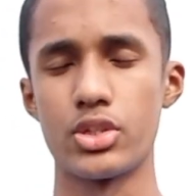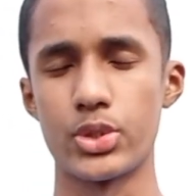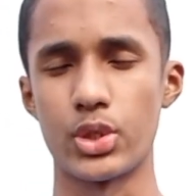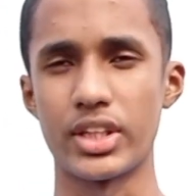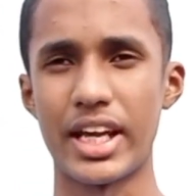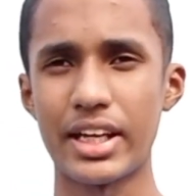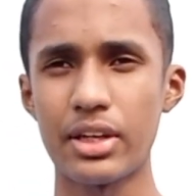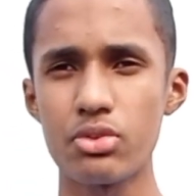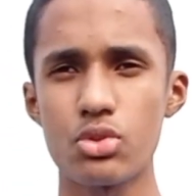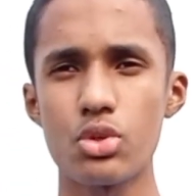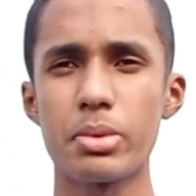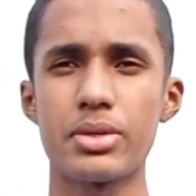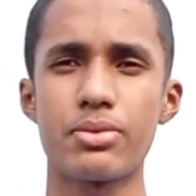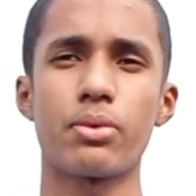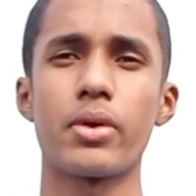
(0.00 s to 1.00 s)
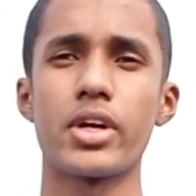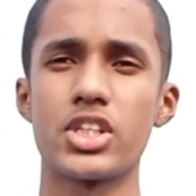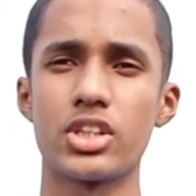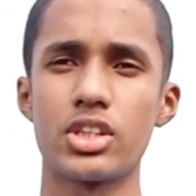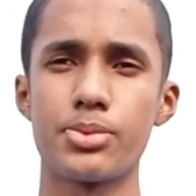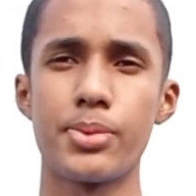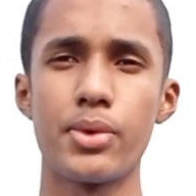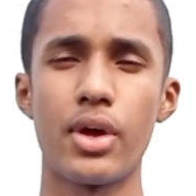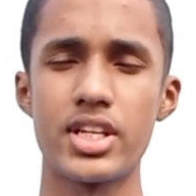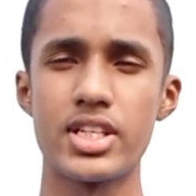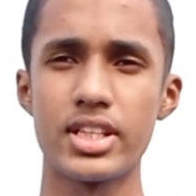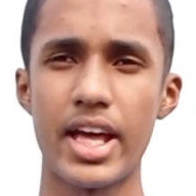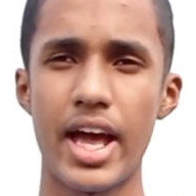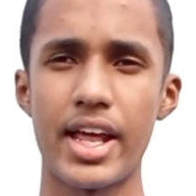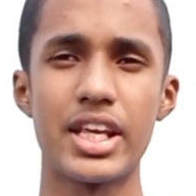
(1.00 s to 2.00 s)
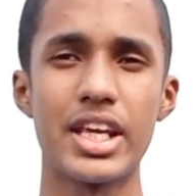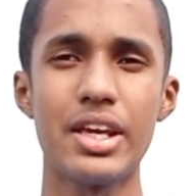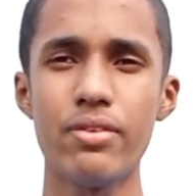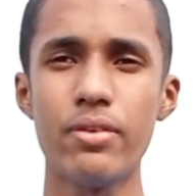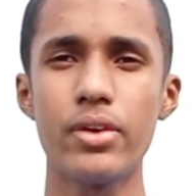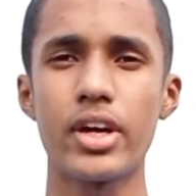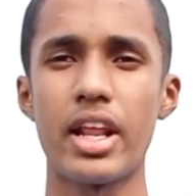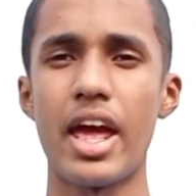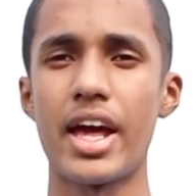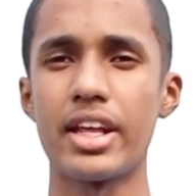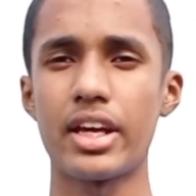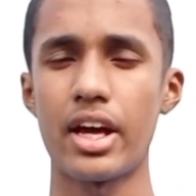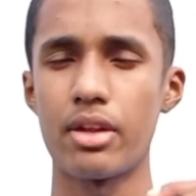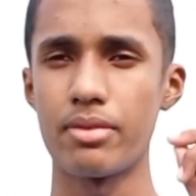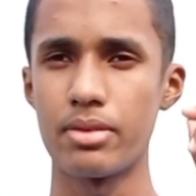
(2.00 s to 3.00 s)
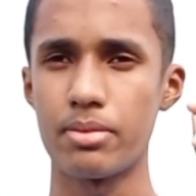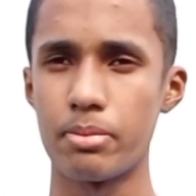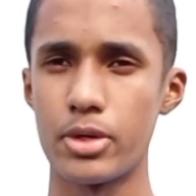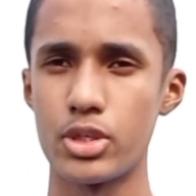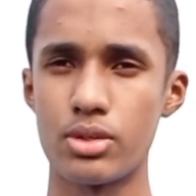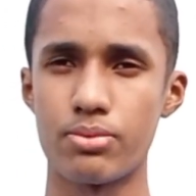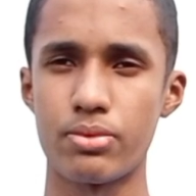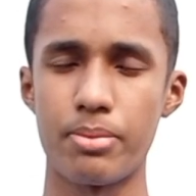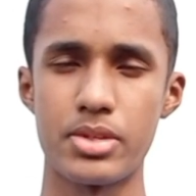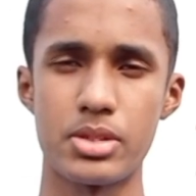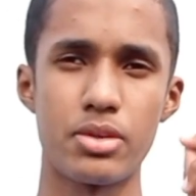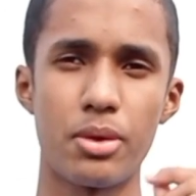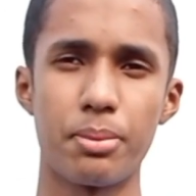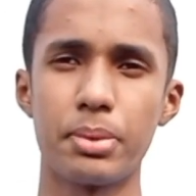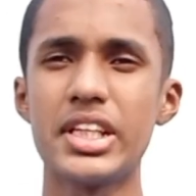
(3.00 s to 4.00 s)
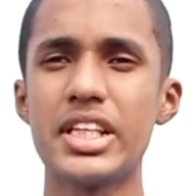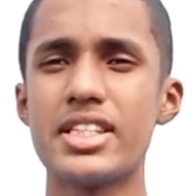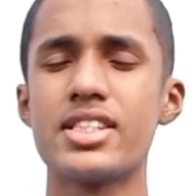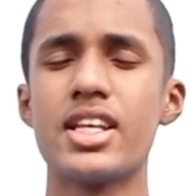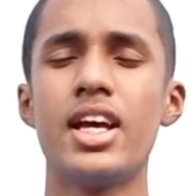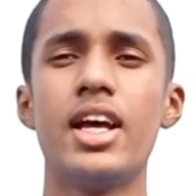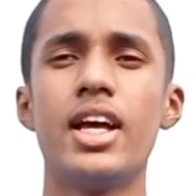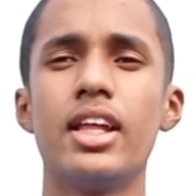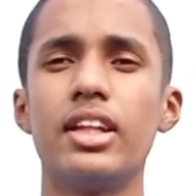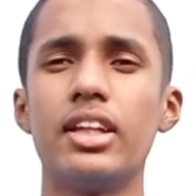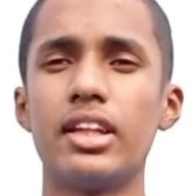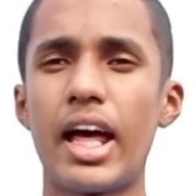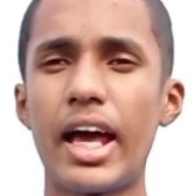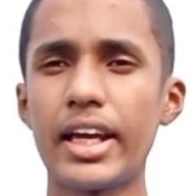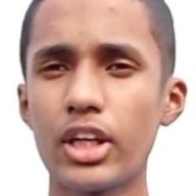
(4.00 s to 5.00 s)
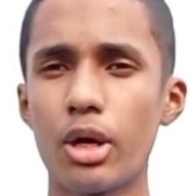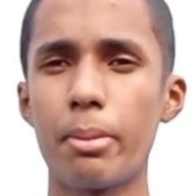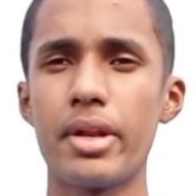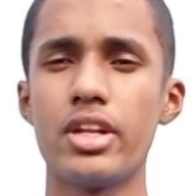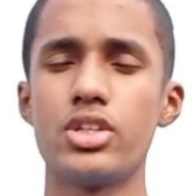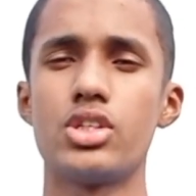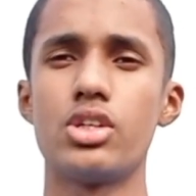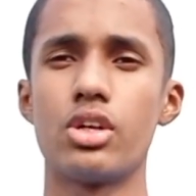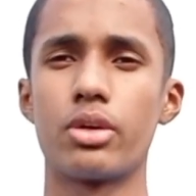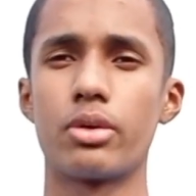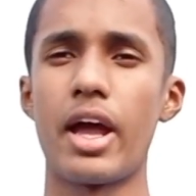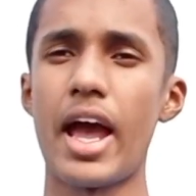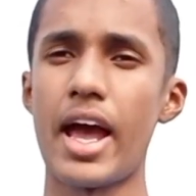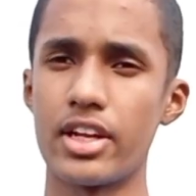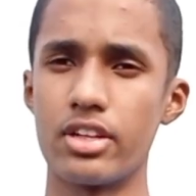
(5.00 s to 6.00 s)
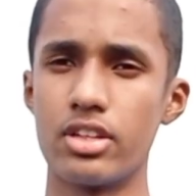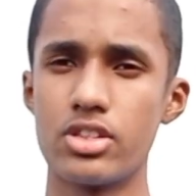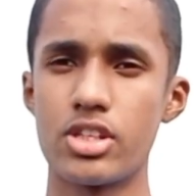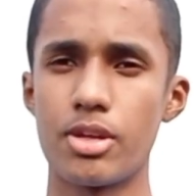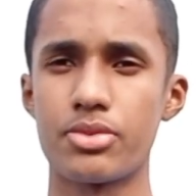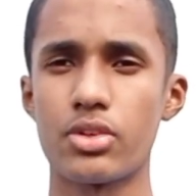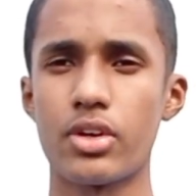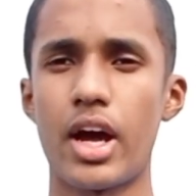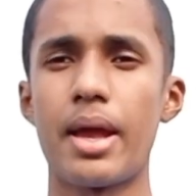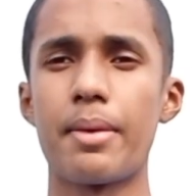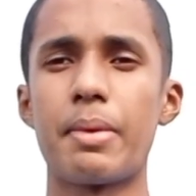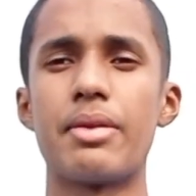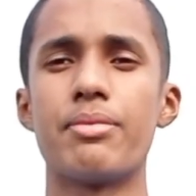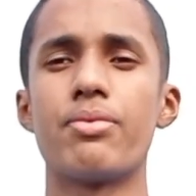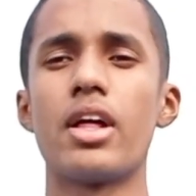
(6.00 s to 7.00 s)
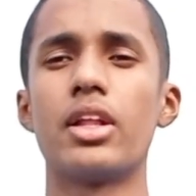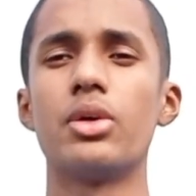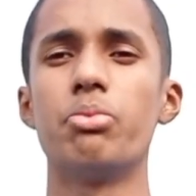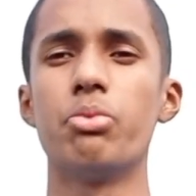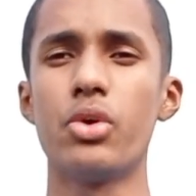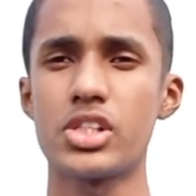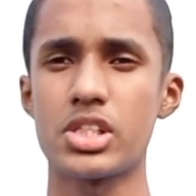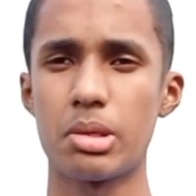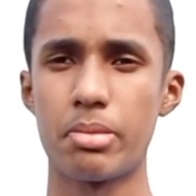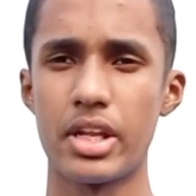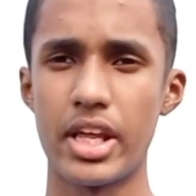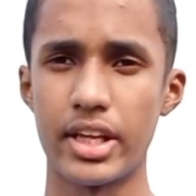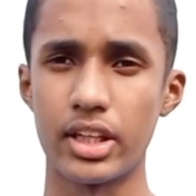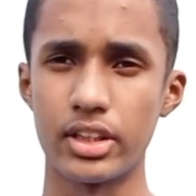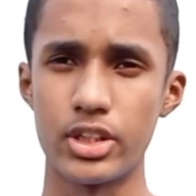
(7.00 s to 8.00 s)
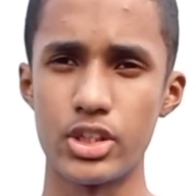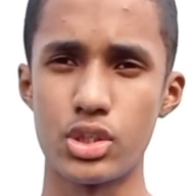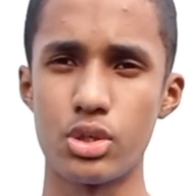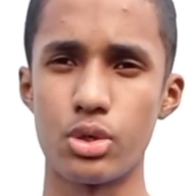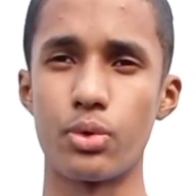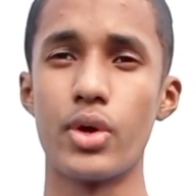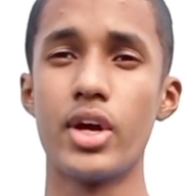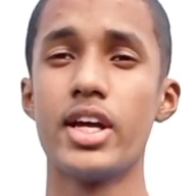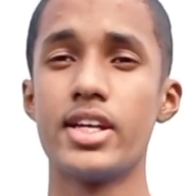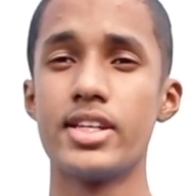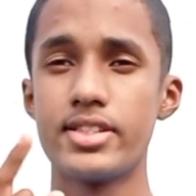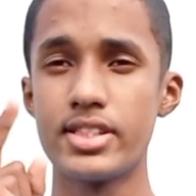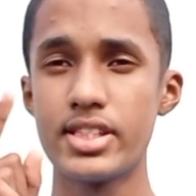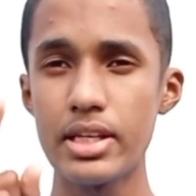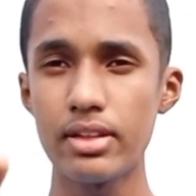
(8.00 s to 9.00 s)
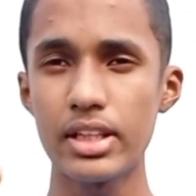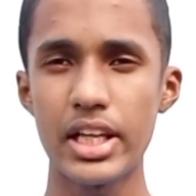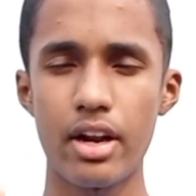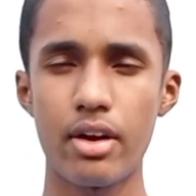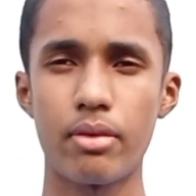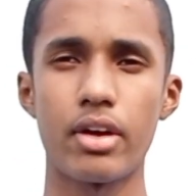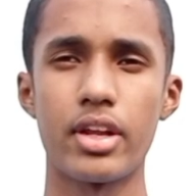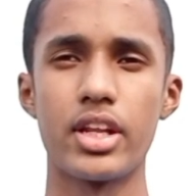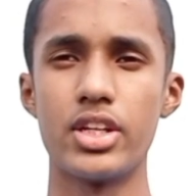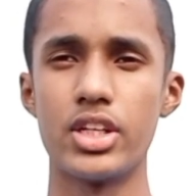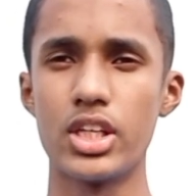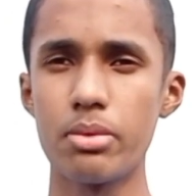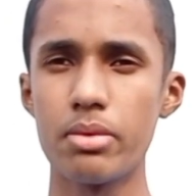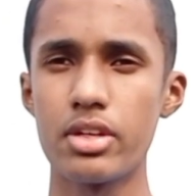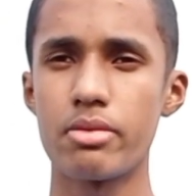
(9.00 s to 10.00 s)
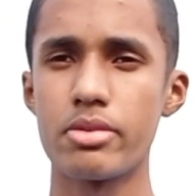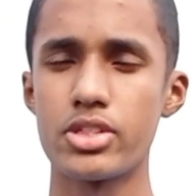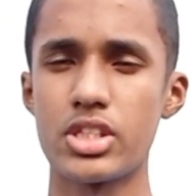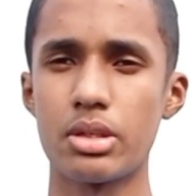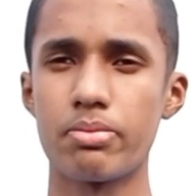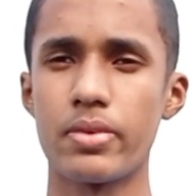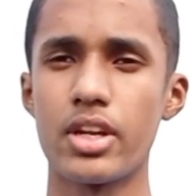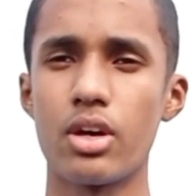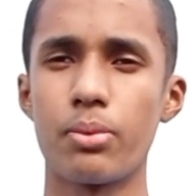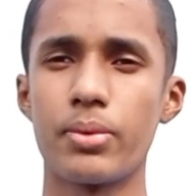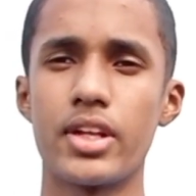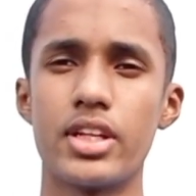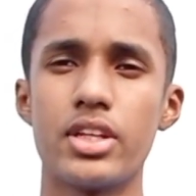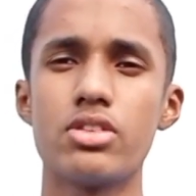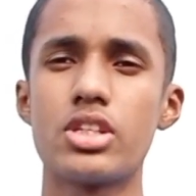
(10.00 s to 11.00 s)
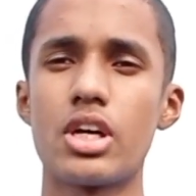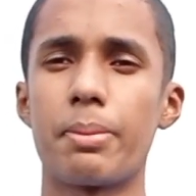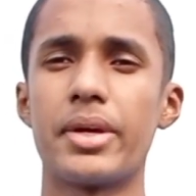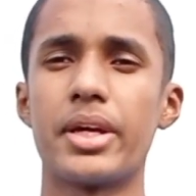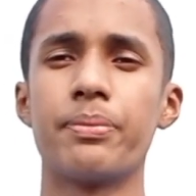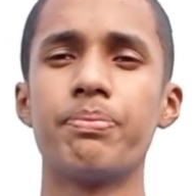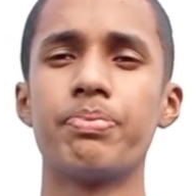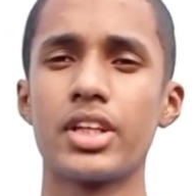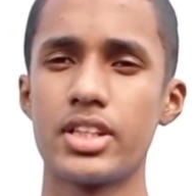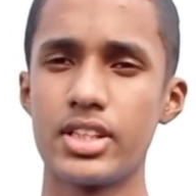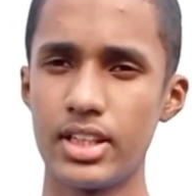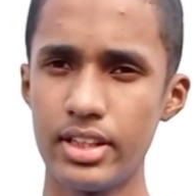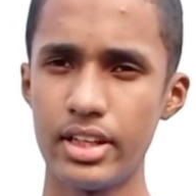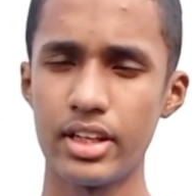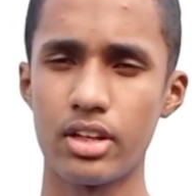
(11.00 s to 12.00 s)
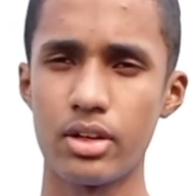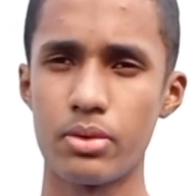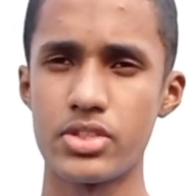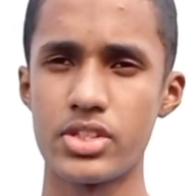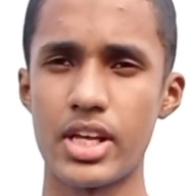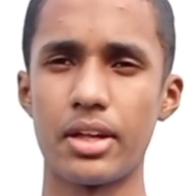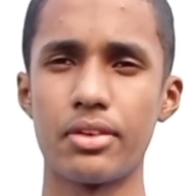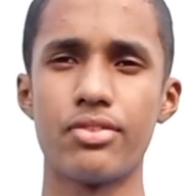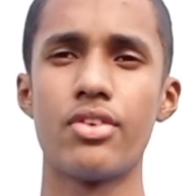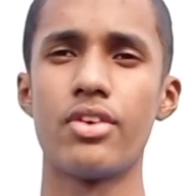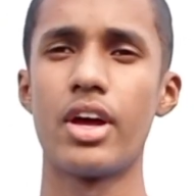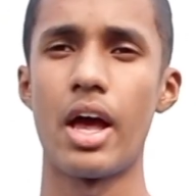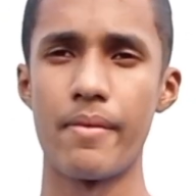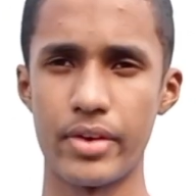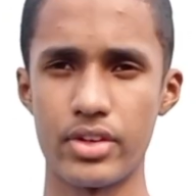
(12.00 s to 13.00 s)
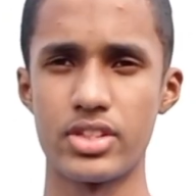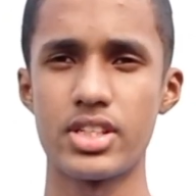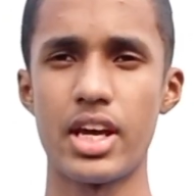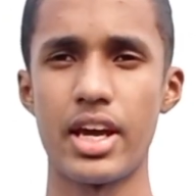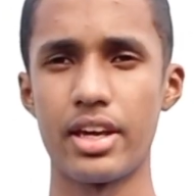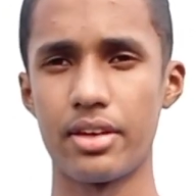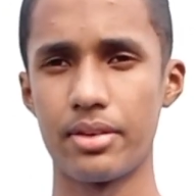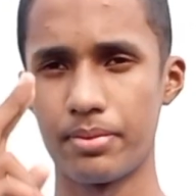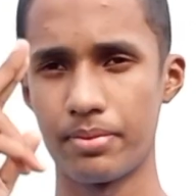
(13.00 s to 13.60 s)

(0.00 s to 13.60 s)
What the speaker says: So thank you so much for watching this video until then. If you got any kind of information from this video, please like, comment, and share, and subscribe and follow Muslim Mams English too. See you later on a new interesting video with a new topic. Take care of yourself. Have a good day.